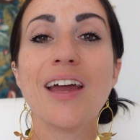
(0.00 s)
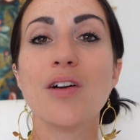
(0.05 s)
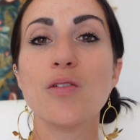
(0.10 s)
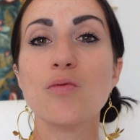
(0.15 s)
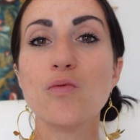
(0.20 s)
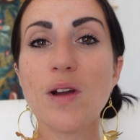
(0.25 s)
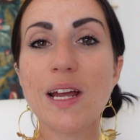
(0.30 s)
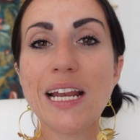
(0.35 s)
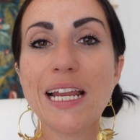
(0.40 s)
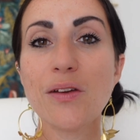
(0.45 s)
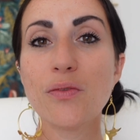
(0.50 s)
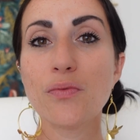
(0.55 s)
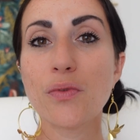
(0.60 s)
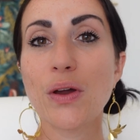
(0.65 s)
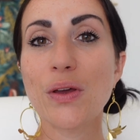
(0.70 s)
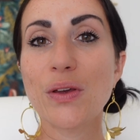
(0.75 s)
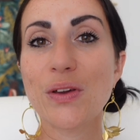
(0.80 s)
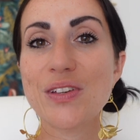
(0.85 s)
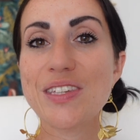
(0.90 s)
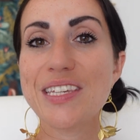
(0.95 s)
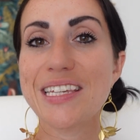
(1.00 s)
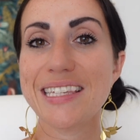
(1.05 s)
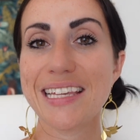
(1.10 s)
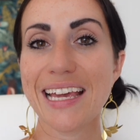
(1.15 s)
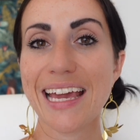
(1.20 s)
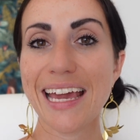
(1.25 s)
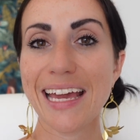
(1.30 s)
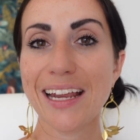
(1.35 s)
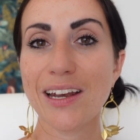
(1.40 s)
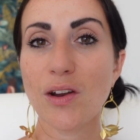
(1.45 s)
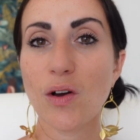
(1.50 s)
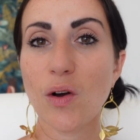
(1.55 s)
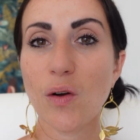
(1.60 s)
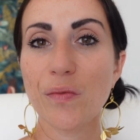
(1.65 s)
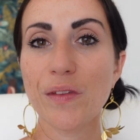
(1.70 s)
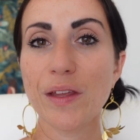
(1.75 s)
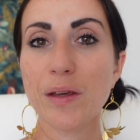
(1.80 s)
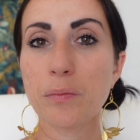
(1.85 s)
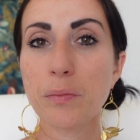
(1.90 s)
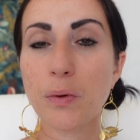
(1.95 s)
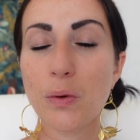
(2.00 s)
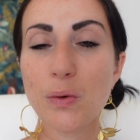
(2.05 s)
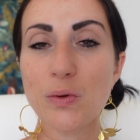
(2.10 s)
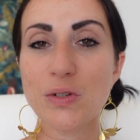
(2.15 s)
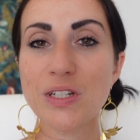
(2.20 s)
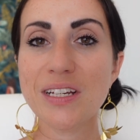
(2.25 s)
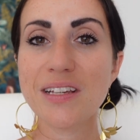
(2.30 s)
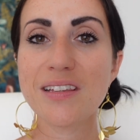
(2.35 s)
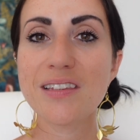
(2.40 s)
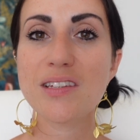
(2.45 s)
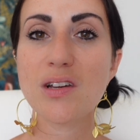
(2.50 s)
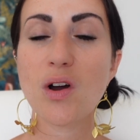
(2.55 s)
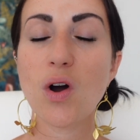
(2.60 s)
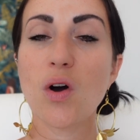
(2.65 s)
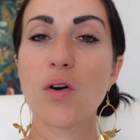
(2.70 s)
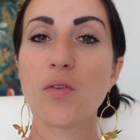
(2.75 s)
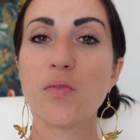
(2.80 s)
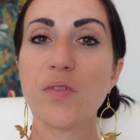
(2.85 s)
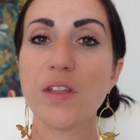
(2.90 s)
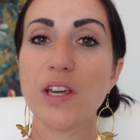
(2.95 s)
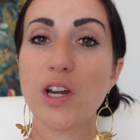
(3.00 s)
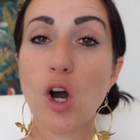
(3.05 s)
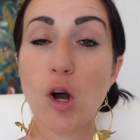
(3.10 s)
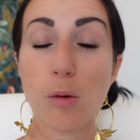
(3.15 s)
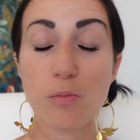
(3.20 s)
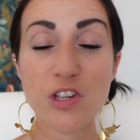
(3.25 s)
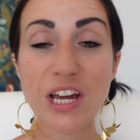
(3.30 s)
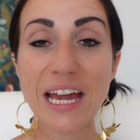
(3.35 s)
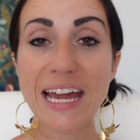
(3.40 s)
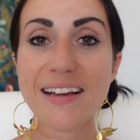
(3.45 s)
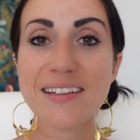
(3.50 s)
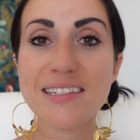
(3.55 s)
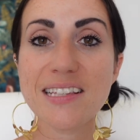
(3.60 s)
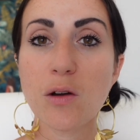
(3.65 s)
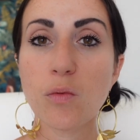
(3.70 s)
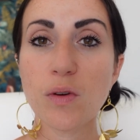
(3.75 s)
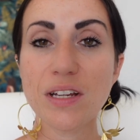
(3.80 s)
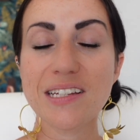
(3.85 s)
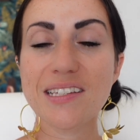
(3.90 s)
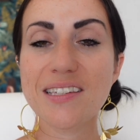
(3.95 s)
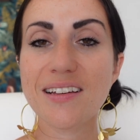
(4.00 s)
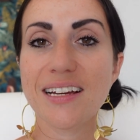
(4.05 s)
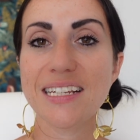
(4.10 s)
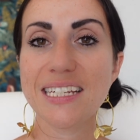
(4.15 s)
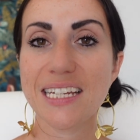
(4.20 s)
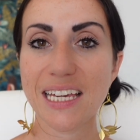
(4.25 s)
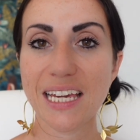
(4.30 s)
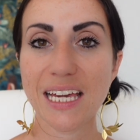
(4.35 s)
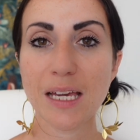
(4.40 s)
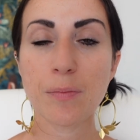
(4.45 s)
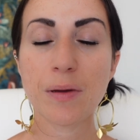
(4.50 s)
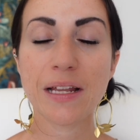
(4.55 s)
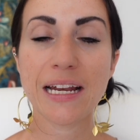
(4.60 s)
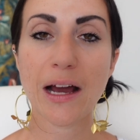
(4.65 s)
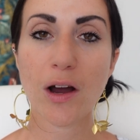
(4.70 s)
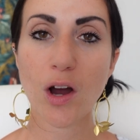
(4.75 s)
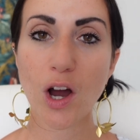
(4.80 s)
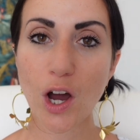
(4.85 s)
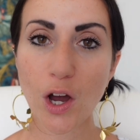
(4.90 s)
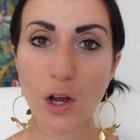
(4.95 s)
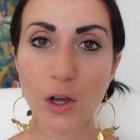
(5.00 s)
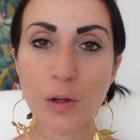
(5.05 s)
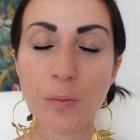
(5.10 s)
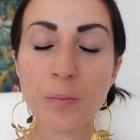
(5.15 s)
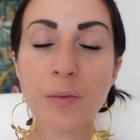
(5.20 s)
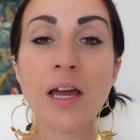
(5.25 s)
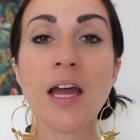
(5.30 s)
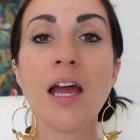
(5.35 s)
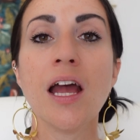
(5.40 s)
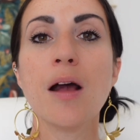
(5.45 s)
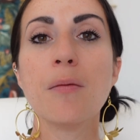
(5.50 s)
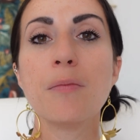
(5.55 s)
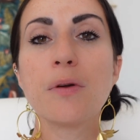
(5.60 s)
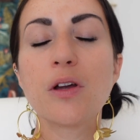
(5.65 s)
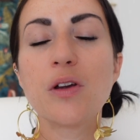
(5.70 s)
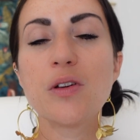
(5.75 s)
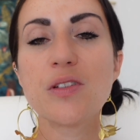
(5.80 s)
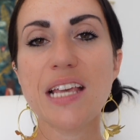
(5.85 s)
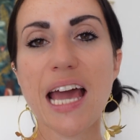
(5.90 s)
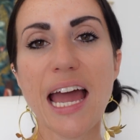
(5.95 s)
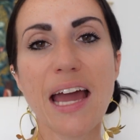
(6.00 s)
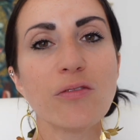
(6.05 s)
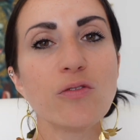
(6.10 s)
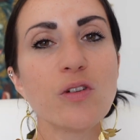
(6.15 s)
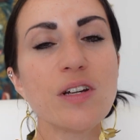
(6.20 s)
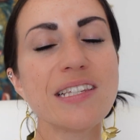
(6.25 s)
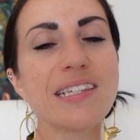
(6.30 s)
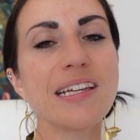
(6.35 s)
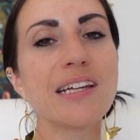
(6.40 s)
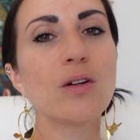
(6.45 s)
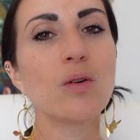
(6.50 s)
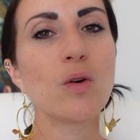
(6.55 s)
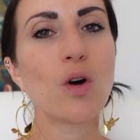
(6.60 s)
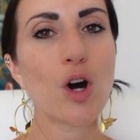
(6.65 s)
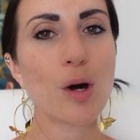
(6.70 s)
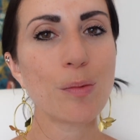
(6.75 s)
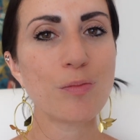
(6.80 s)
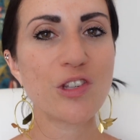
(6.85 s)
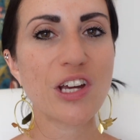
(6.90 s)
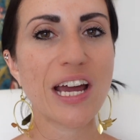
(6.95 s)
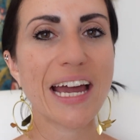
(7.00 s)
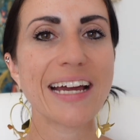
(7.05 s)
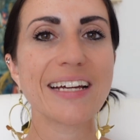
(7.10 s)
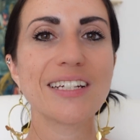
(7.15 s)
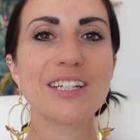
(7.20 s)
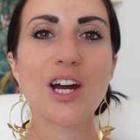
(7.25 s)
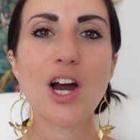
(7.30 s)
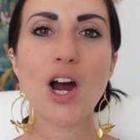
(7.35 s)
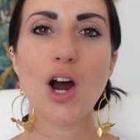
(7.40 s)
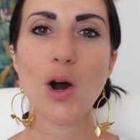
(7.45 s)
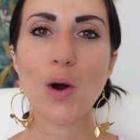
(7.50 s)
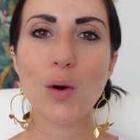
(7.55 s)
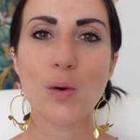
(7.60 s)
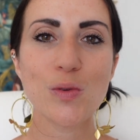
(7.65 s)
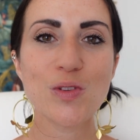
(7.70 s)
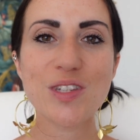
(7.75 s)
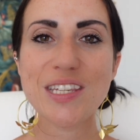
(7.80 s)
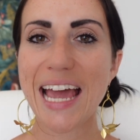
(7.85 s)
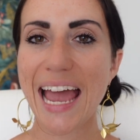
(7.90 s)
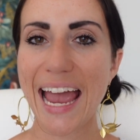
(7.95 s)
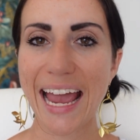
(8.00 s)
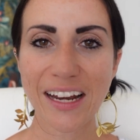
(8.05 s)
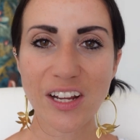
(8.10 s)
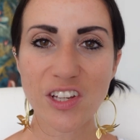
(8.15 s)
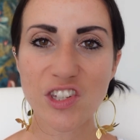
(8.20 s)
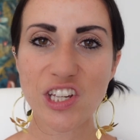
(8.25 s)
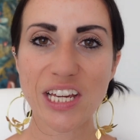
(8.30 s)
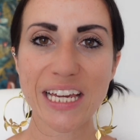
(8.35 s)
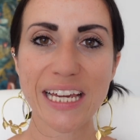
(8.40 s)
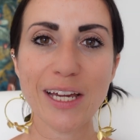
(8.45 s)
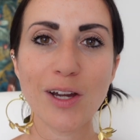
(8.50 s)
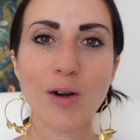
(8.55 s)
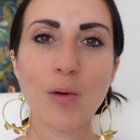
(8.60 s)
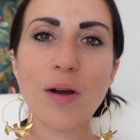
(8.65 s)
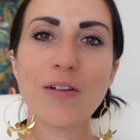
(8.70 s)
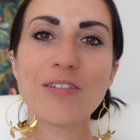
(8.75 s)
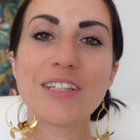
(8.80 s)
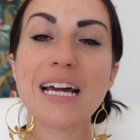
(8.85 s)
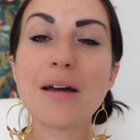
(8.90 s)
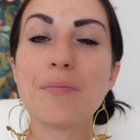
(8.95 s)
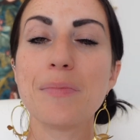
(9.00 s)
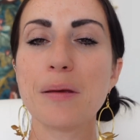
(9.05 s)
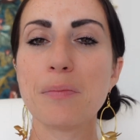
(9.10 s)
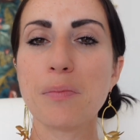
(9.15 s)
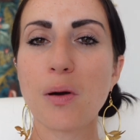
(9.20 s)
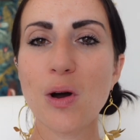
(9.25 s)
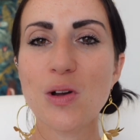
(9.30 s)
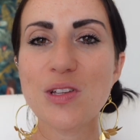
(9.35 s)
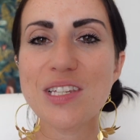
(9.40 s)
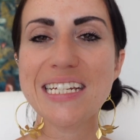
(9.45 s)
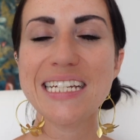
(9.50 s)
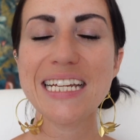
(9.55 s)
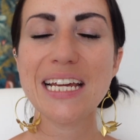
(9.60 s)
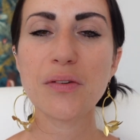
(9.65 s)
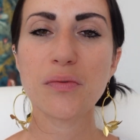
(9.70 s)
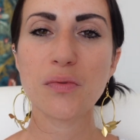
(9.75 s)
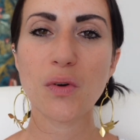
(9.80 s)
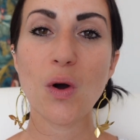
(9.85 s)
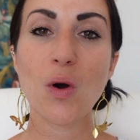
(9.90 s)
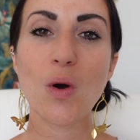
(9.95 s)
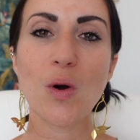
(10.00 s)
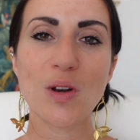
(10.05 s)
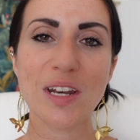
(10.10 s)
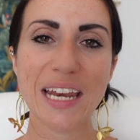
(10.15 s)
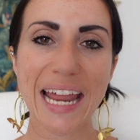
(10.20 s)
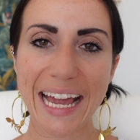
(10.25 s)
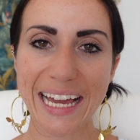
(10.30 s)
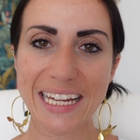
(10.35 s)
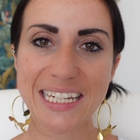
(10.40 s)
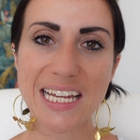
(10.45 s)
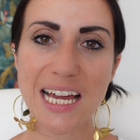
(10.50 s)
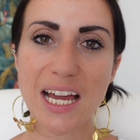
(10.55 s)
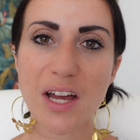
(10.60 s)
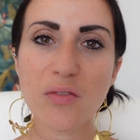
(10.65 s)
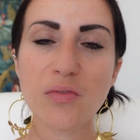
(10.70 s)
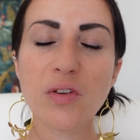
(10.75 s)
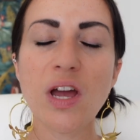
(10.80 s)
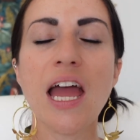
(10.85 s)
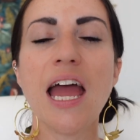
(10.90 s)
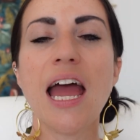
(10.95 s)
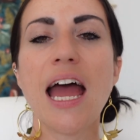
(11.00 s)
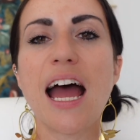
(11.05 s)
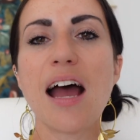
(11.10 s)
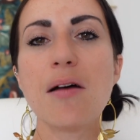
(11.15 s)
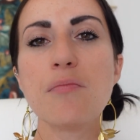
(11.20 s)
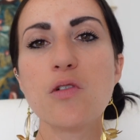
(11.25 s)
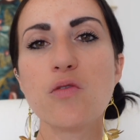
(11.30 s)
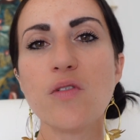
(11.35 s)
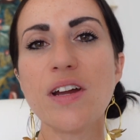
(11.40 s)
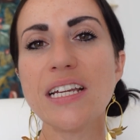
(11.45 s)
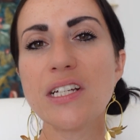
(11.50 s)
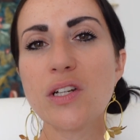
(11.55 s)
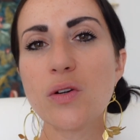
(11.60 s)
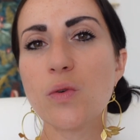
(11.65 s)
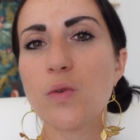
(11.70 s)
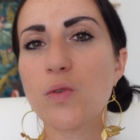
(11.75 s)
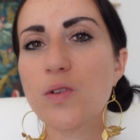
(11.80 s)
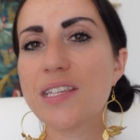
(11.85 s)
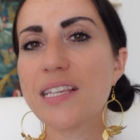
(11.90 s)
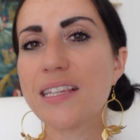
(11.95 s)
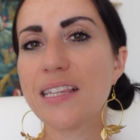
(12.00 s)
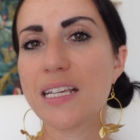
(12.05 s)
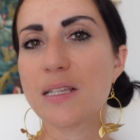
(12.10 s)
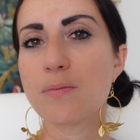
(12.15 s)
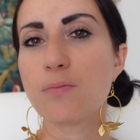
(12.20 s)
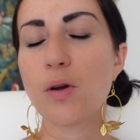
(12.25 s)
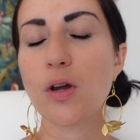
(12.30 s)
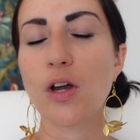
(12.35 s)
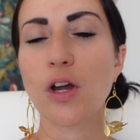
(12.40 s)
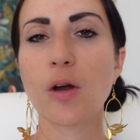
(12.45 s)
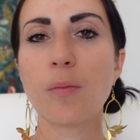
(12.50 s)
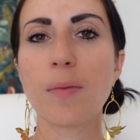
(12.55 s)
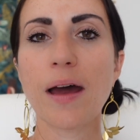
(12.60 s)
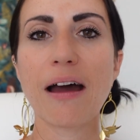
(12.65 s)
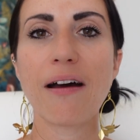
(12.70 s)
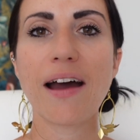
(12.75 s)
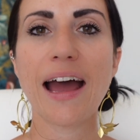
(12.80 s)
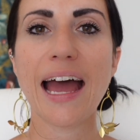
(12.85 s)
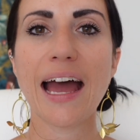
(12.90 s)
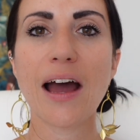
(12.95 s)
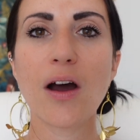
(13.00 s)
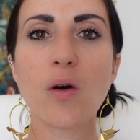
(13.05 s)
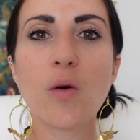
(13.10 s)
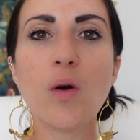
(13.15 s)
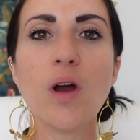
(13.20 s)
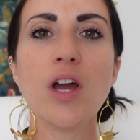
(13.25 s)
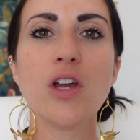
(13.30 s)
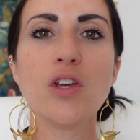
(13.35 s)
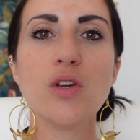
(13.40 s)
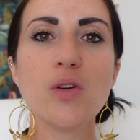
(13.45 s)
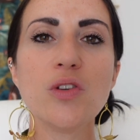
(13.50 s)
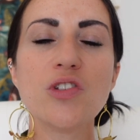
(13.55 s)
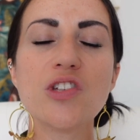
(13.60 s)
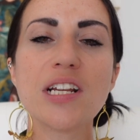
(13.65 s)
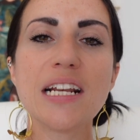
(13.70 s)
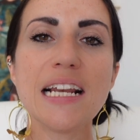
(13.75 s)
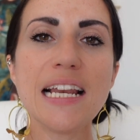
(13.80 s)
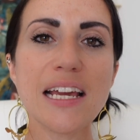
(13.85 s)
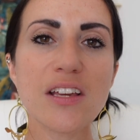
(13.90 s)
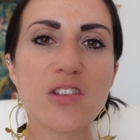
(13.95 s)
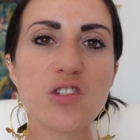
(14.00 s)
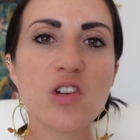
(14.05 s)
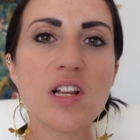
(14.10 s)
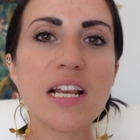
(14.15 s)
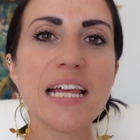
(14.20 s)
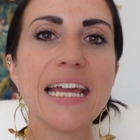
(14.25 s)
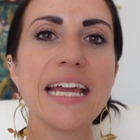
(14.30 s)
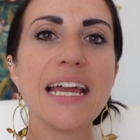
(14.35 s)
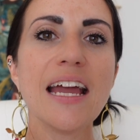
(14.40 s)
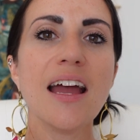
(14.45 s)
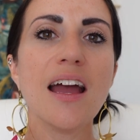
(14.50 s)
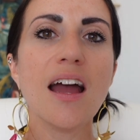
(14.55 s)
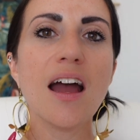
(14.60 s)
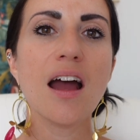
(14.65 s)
really focuses in on the importance of the objects that we decide to keep in our home, because every single object holds energy, whether that be positive or negative. And Marie talks in this book about how you should literally